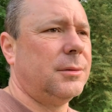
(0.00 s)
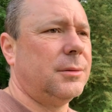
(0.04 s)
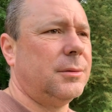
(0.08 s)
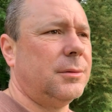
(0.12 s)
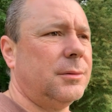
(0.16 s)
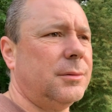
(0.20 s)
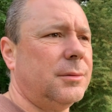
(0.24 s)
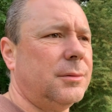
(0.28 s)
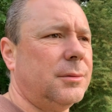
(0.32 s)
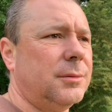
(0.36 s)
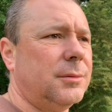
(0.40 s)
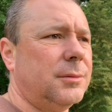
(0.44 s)

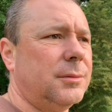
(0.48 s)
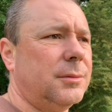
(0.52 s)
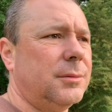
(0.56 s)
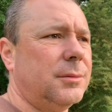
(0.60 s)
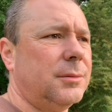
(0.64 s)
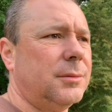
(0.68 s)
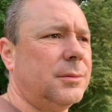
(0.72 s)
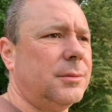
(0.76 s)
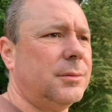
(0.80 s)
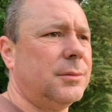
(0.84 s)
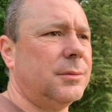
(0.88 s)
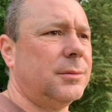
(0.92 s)

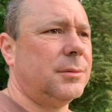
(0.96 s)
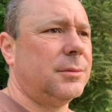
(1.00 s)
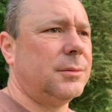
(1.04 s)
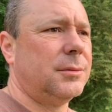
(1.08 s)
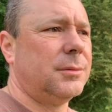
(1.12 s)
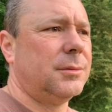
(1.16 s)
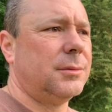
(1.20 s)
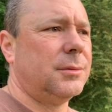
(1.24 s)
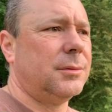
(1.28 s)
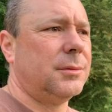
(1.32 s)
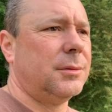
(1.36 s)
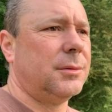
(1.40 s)

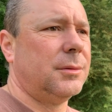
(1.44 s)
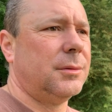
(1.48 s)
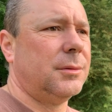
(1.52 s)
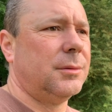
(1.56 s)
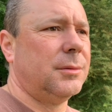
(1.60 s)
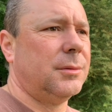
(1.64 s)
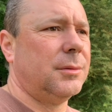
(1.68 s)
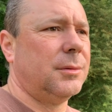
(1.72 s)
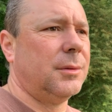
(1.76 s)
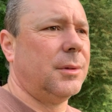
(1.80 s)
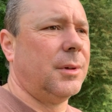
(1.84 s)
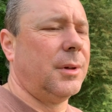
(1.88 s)

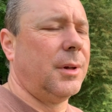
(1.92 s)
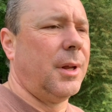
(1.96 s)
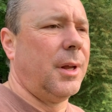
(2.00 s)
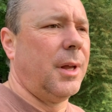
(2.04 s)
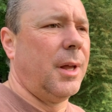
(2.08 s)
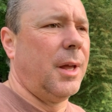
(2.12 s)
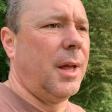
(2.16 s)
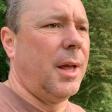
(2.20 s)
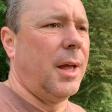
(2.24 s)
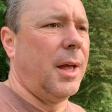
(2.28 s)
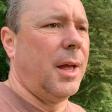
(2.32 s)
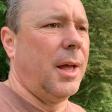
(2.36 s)

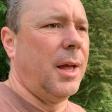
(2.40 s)
(no one is talking)